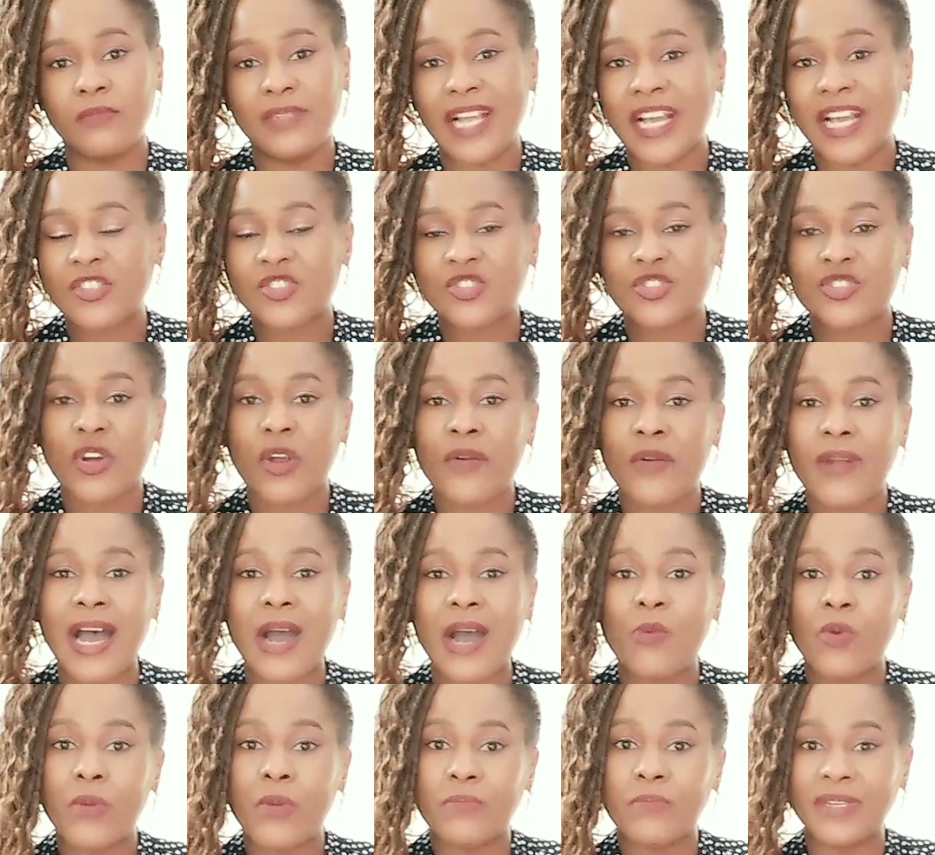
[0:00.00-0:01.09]

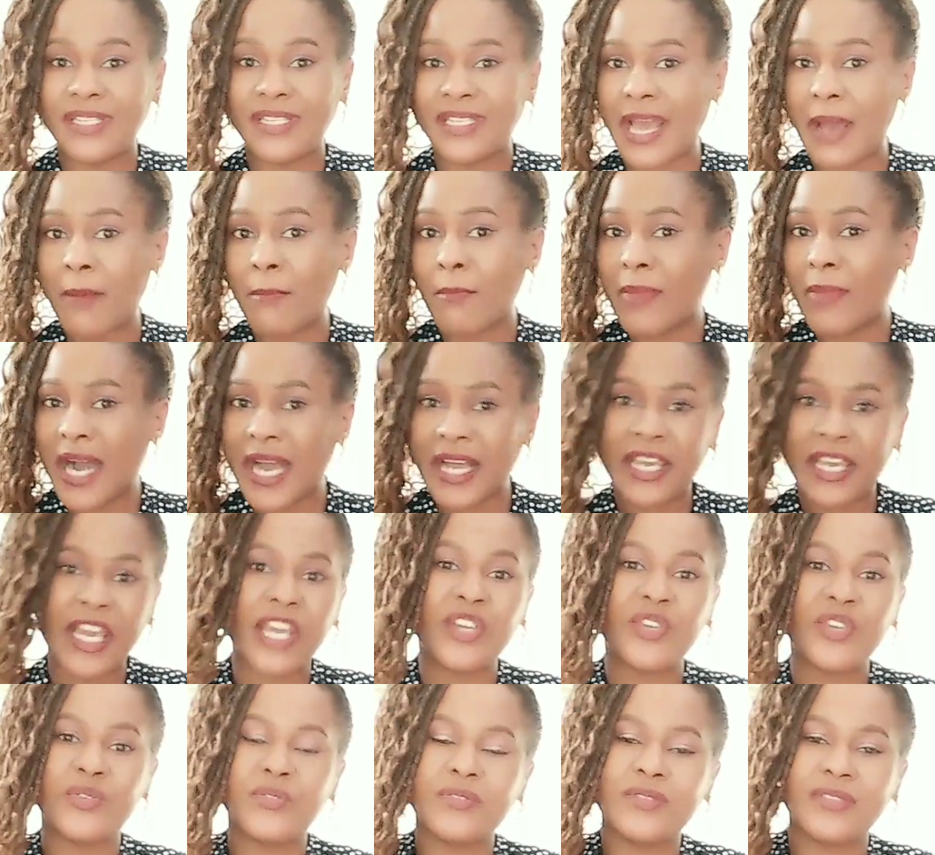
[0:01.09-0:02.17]
lecturer will be there
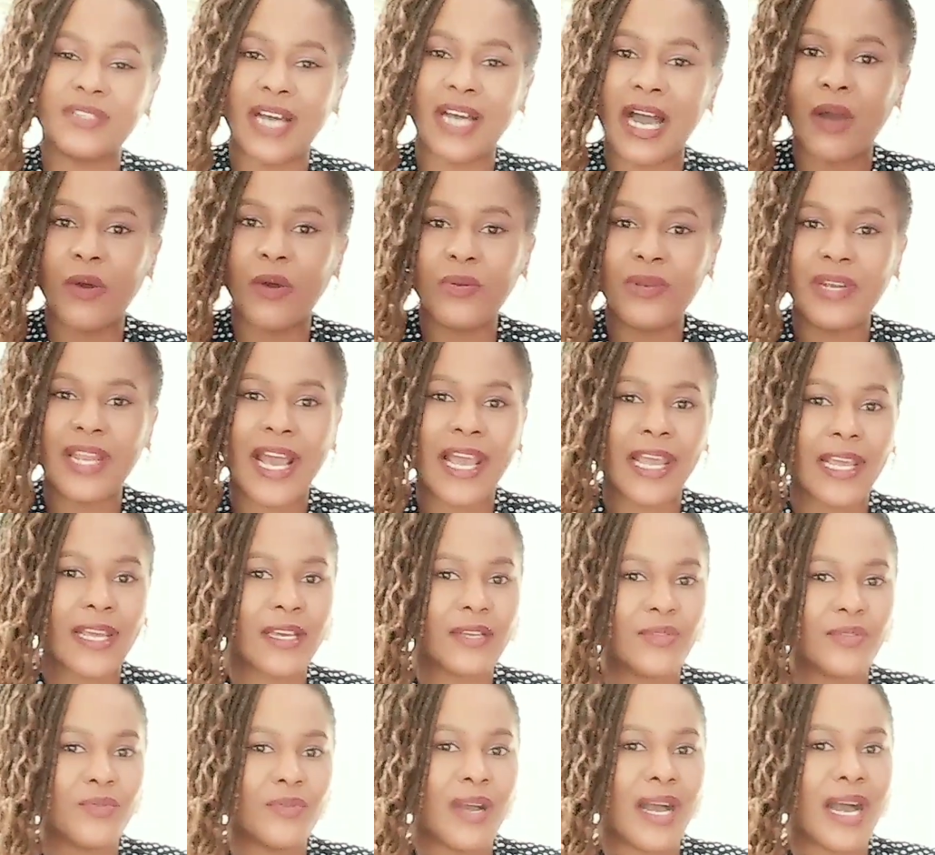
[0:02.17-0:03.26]
marking you down, like
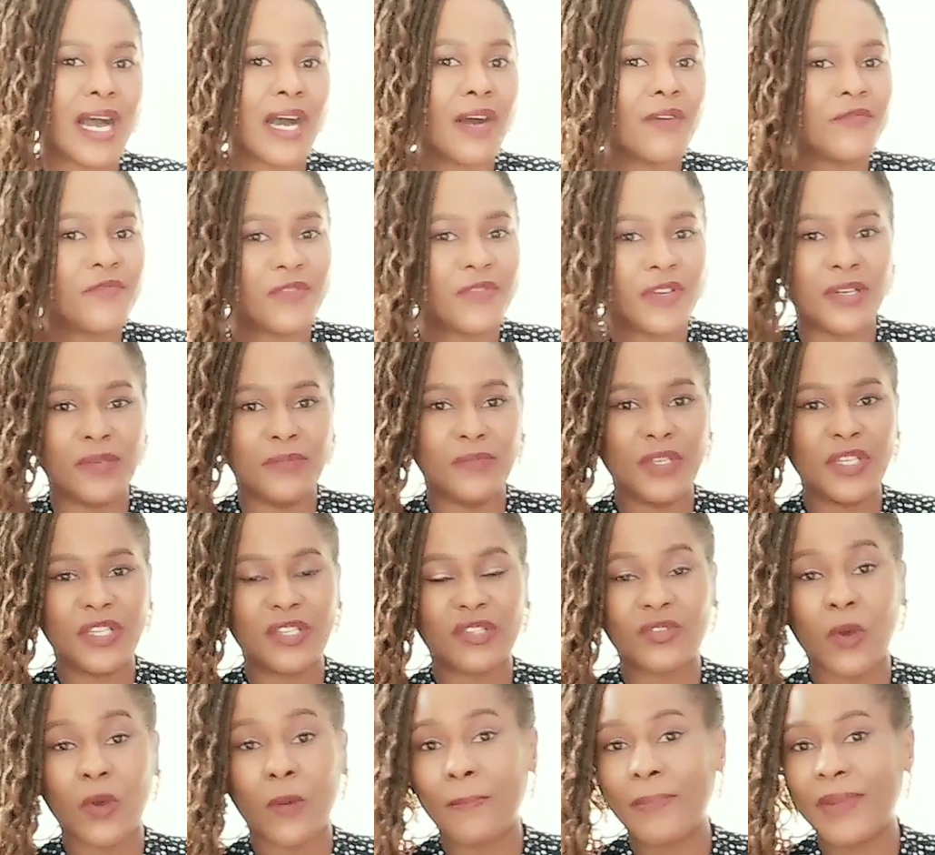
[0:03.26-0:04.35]
you have in
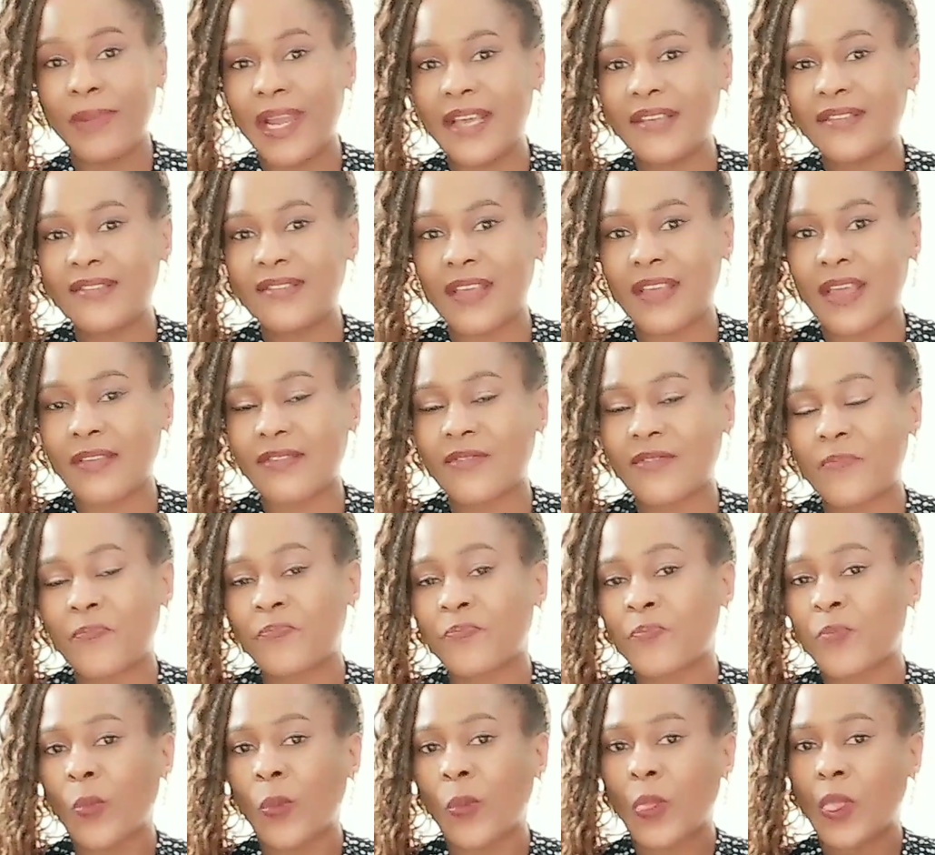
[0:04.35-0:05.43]
some places,
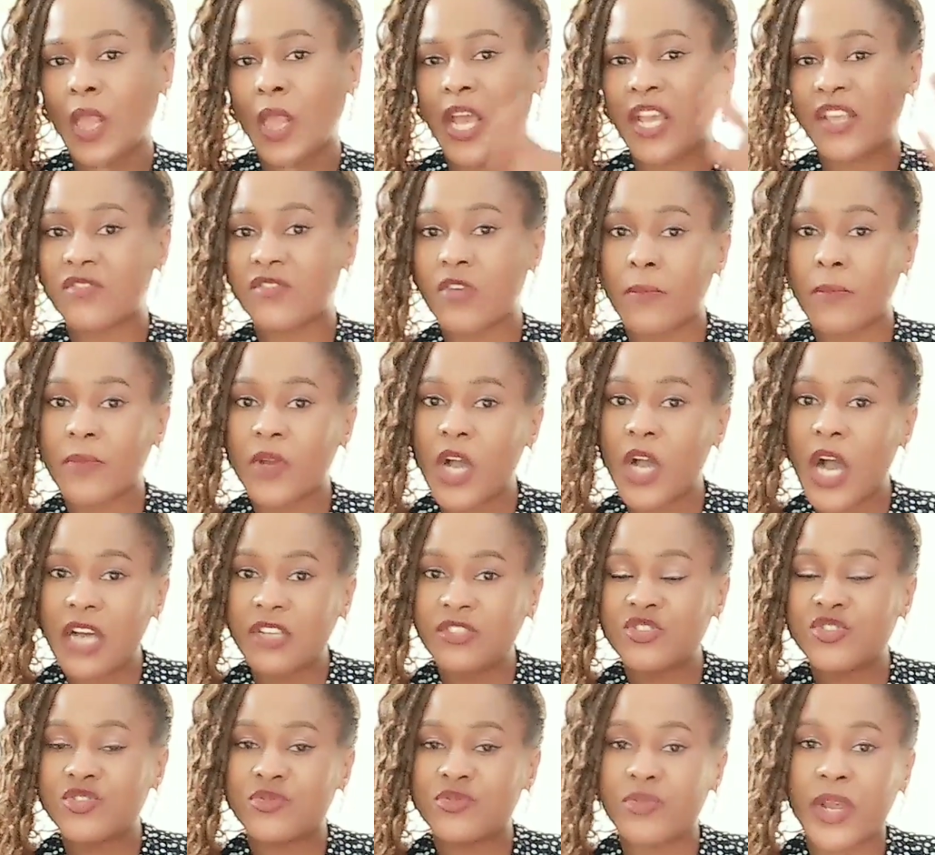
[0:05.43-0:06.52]
in some
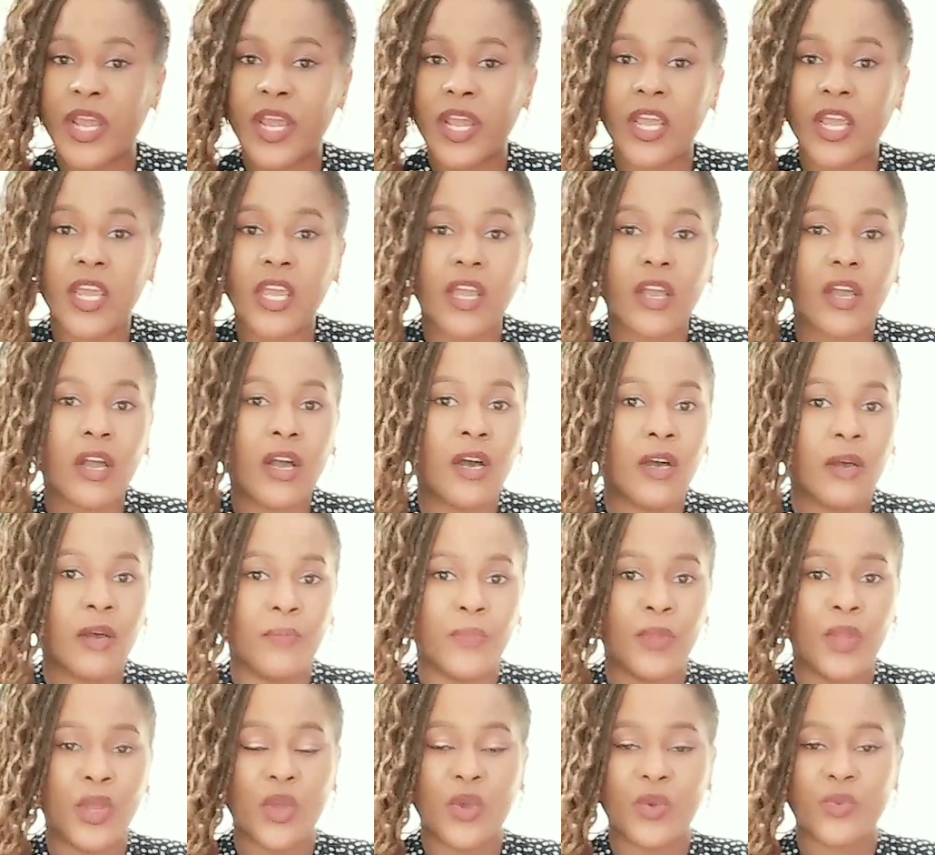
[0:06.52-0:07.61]
country,
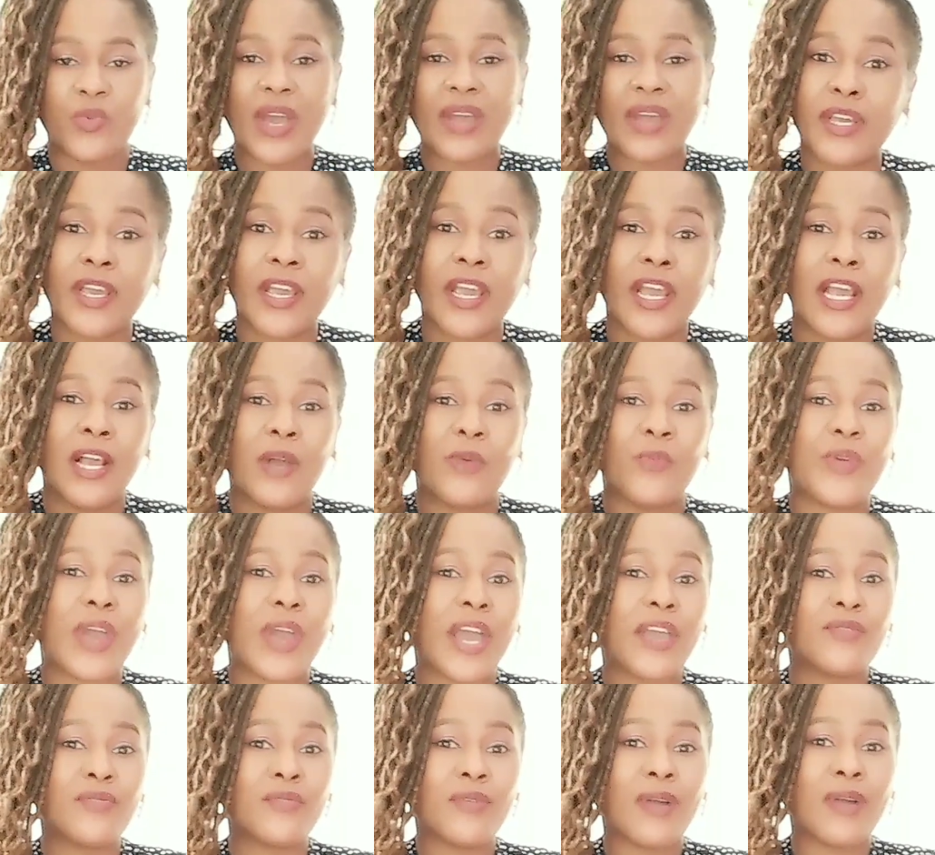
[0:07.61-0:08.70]

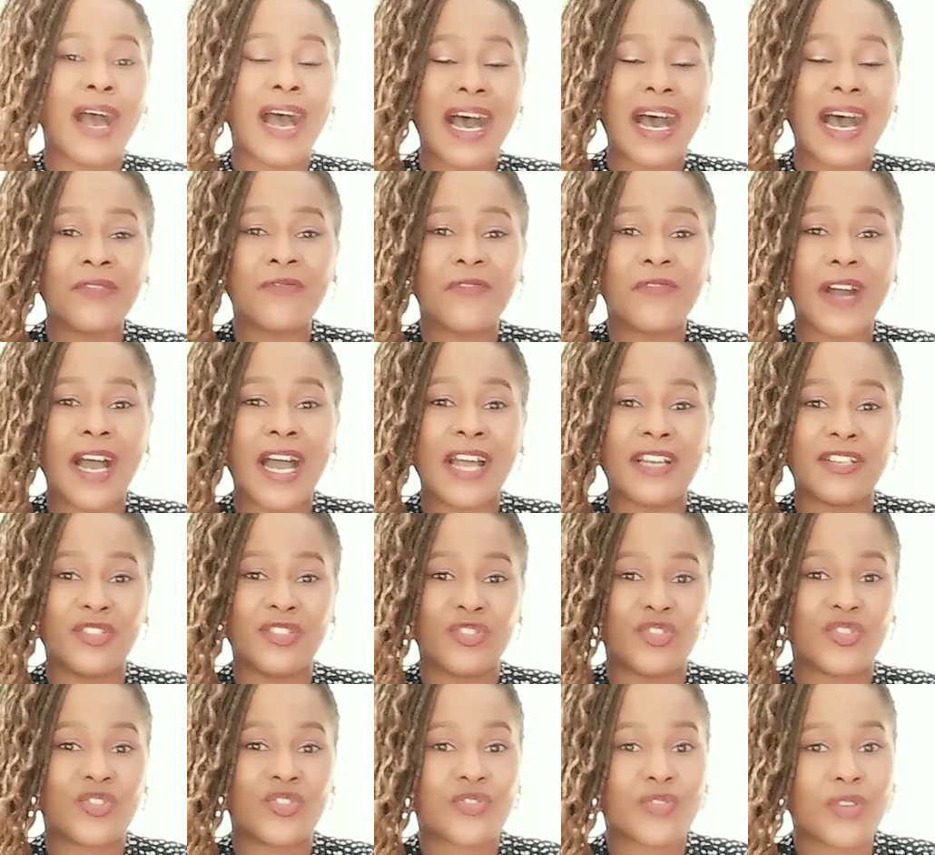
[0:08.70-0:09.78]
where you have an
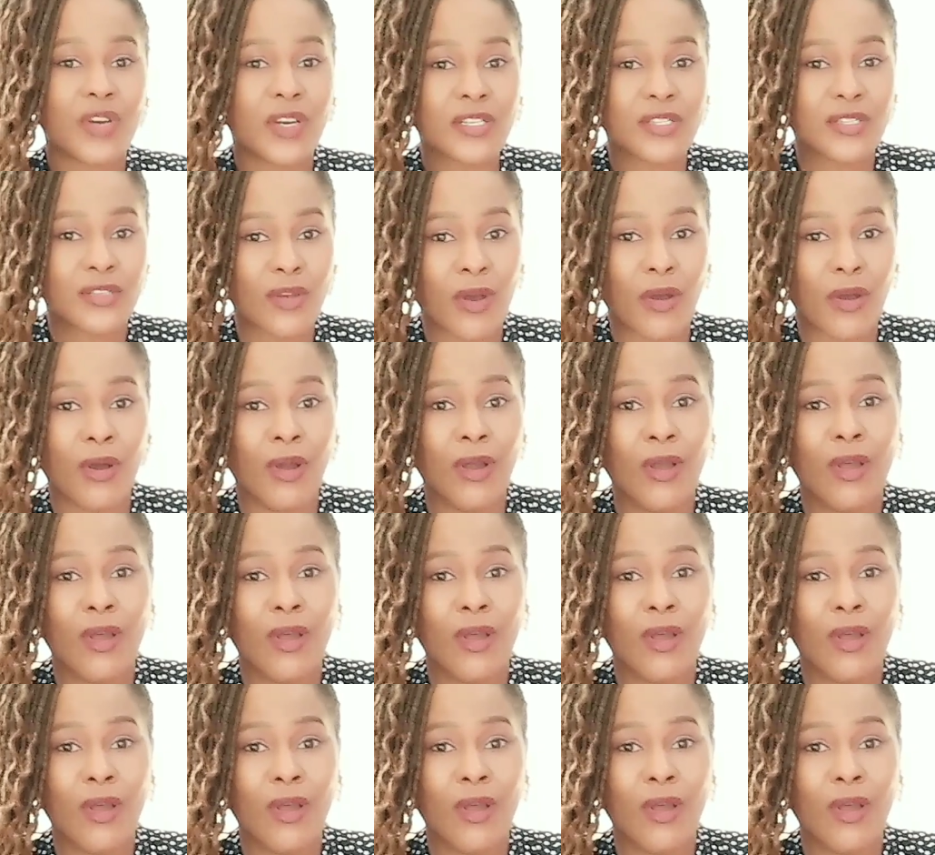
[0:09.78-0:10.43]
instructor